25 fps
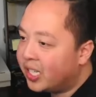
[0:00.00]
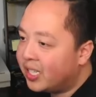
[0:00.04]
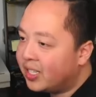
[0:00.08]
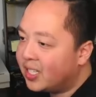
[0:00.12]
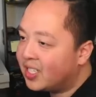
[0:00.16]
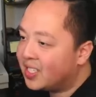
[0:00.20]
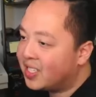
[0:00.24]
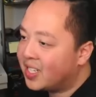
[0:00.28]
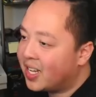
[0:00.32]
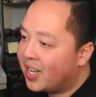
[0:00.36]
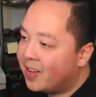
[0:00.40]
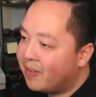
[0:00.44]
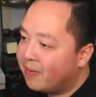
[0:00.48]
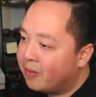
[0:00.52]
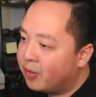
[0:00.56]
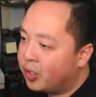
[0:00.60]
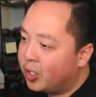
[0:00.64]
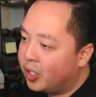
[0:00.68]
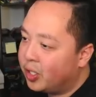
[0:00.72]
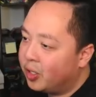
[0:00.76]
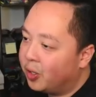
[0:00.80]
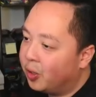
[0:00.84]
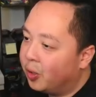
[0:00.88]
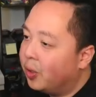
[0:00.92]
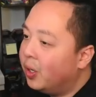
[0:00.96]
in the same
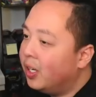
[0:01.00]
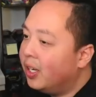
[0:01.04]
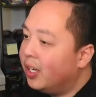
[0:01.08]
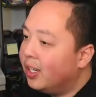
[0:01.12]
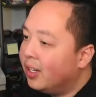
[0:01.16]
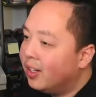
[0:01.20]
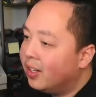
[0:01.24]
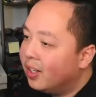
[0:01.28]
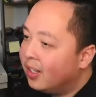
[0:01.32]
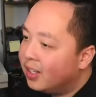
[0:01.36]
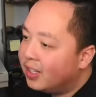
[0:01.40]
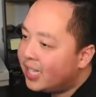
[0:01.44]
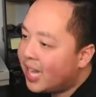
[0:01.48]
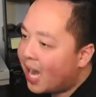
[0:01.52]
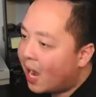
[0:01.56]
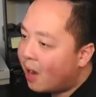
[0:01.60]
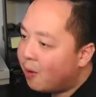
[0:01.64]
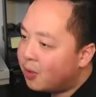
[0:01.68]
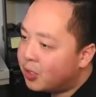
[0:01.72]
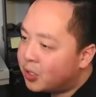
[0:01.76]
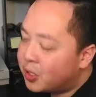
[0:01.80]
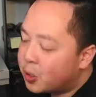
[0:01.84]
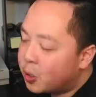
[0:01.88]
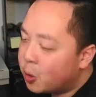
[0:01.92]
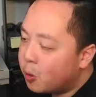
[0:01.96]
video. Now
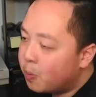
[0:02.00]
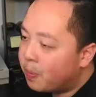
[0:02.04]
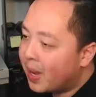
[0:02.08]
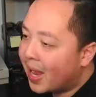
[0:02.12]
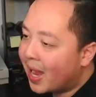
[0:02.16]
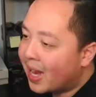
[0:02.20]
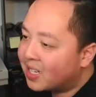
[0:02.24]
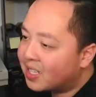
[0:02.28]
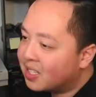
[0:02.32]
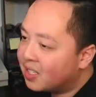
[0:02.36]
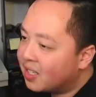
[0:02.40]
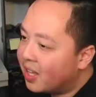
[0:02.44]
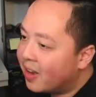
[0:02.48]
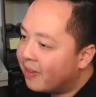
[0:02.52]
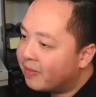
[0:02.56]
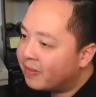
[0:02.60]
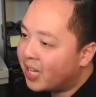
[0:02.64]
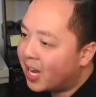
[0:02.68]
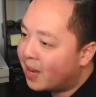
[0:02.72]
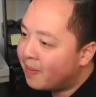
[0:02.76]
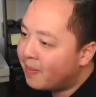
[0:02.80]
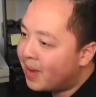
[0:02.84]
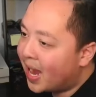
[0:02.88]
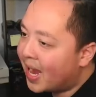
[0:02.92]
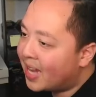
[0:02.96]
with two packs left,
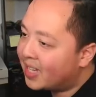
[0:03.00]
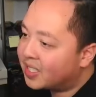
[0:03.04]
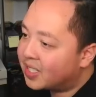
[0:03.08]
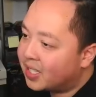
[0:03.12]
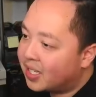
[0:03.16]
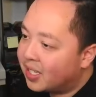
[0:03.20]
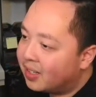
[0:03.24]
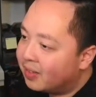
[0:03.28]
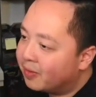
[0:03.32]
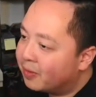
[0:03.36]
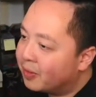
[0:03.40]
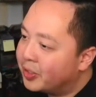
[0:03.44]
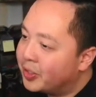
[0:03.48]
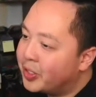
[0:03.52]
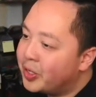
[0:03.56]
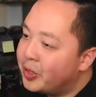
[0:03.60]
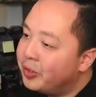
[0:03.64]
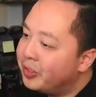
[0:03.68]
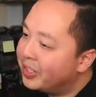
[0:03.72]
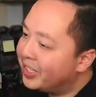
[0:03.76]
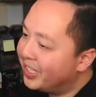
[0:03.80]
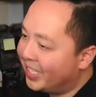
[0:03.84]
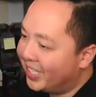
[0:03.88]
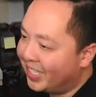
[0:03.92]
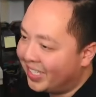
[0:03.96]
I'm asking for two
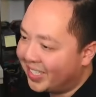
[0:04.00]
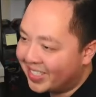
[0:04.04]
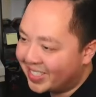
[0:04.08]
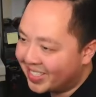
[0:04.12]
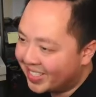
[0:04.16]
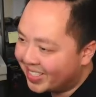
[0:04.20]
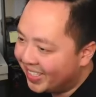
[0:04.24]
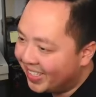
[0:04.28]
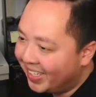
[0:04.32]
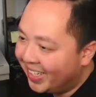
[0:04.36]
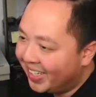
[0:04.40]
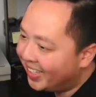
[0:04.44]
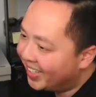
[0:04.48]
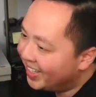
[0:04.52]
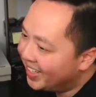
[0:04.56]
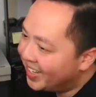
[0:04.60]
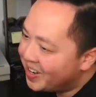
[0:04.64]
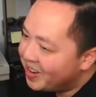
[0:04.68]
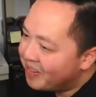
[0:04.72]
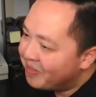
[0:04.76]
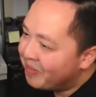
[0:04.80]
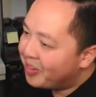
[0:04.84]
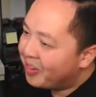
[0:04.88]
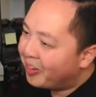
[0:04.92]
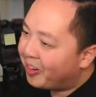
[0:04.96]
things.
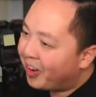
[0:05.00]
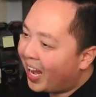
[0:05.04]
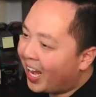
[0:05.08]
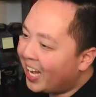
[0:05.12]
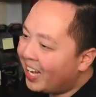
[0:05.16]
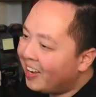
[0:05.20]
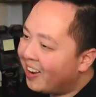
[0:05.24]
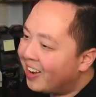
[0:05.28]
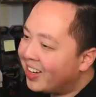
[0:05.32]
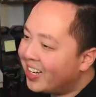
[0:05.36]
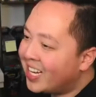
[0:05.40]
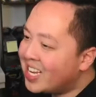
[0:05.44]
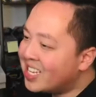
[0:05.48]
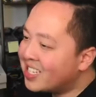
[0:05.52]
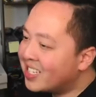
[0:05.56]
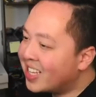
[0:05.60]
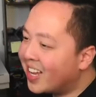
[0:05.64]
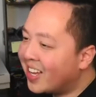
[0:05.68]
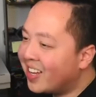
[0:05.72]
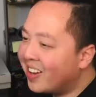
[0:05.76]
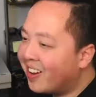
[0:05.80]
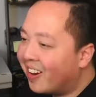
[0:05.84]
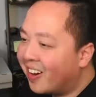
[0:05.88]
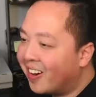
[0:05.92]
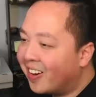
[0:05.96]
Miraidon
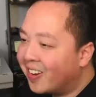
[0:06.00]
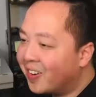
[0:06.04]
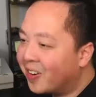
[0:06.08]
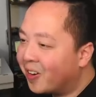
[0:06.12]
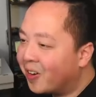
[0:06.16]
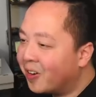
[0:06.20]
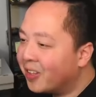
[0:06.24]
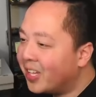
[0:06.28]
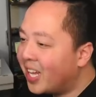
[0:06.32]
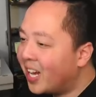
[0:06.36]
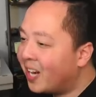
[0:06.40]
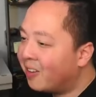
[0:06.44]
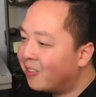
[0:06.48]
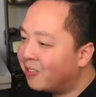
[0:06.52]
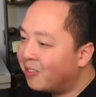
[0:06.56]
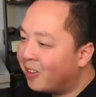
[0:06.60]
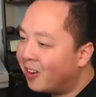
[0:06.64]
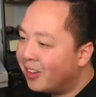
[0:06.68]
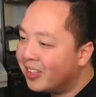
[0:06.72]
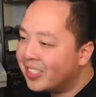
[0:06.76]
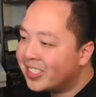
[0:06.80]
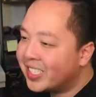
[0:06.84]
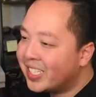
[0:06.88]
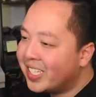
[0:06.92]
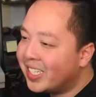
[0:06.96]
SIR or that
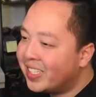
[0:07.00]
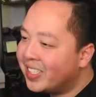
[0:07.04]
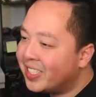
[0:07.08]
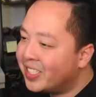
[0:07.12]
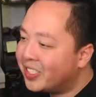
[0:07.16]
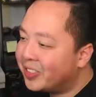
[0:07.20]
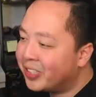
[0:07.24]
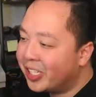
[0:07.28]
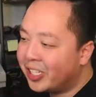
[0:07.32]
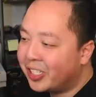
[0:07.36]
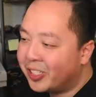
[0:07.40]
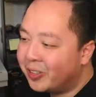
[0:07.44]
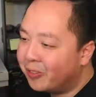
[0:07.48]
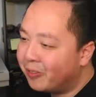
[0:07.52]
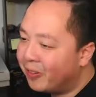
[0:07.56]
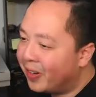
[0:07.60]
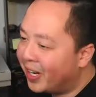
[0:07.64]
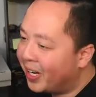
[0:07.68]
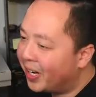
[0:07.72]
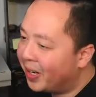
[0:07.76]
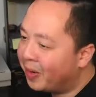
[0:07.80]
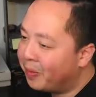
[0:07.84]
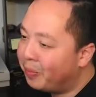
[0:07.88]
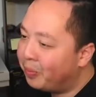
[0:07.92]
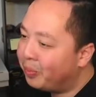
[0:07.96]
Ralts illustration
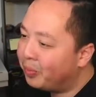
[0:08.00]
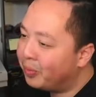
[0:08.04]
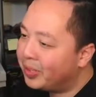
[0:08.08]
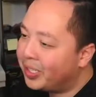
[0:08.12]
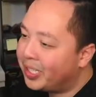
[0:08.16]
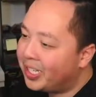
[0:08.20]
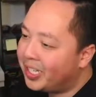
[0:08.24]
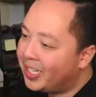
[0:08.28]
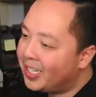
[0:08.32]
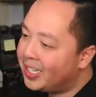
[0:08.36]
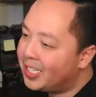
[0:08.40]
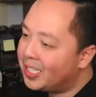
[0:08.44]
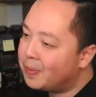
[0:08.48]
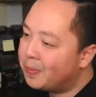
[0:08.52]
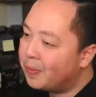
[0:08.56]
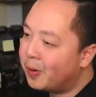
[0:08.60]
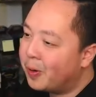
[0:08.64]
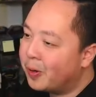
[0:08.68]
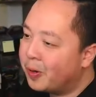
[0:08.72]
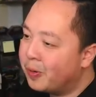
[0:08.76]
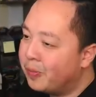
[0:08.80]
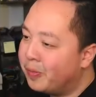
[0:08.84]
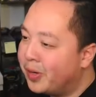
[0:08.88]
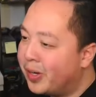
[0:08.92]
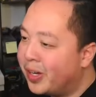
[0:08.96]
rare. Please,
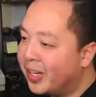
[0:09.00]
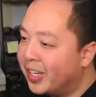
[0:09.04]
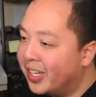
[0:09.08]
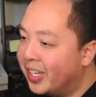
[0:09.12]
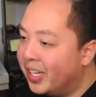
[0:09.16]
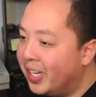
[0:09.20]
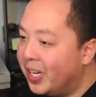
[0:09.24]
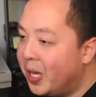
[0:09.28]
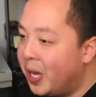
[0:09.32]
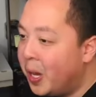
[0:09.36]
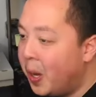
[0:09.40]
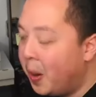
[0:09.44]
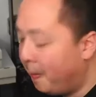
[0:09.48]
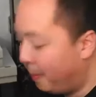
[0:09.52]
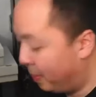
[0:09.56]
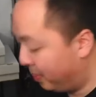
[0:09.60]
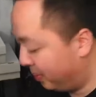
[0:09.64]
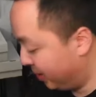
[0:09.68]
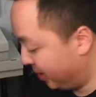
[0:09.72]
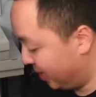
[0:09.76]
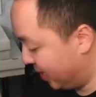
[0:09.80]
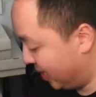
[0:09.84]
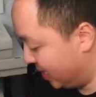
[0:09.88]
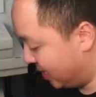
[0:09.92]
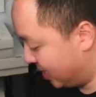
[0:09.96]
Pokemon.
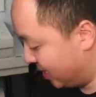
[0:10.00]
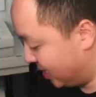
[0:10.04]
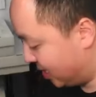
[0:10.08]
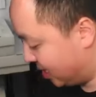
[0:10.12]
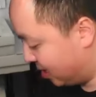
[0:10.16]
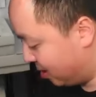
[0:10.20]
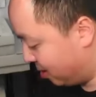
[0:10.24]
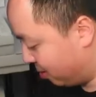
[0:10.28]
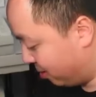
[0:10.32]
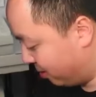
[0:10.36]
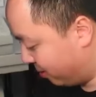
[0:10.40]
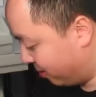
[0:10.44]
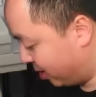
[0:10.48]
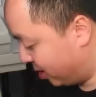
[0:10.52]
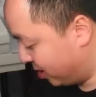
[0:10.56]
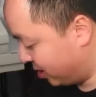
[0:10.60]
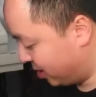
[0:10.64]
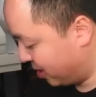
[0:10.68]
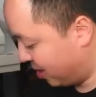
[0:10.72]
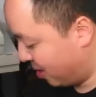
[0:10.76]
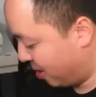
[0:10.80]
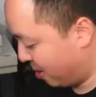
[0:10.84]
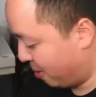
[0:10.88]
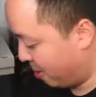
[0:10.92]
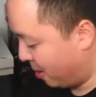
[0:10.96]
Please, is this the
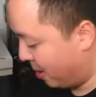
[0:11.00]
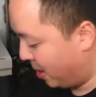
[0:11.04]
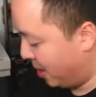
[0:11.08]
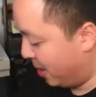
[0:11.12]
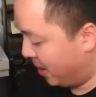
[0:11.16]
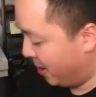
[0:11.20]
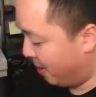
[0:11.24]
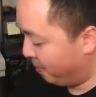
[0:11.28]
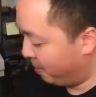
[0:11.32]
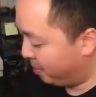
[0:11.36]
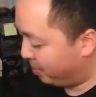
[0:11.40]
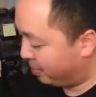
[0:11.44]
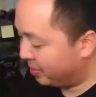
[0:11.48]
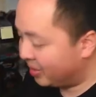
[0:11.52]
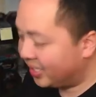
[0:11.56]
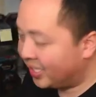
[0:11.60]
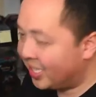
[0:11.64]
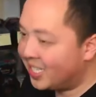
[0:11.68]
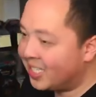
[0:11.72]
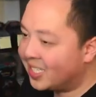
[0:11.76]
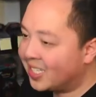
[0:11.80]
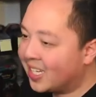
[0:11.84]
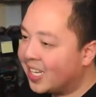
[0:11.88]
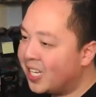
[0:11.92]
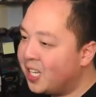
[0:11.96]
reverse? No.
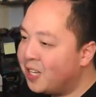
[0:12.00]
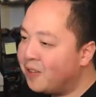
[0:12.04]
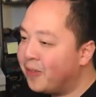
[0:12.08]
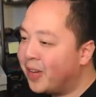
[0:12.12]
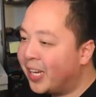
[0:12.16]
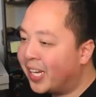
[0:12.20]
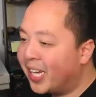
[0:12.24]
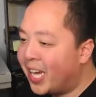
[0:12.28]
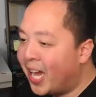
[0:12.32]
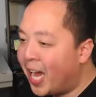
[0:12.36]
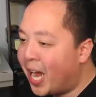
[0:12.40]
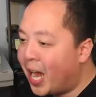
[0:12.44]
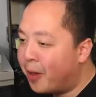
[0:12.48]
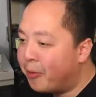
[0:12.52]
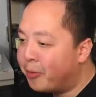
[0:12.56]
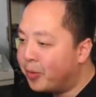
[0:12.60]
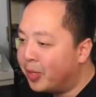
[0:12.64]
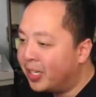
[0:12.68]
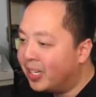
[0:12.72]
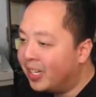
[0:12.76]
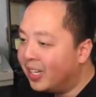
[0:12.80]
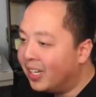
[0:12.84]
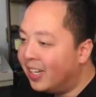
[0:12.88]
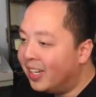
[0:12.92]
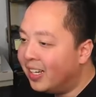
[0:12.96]
Please, can you make it
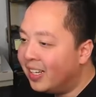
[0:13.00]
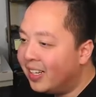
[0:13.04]
happen?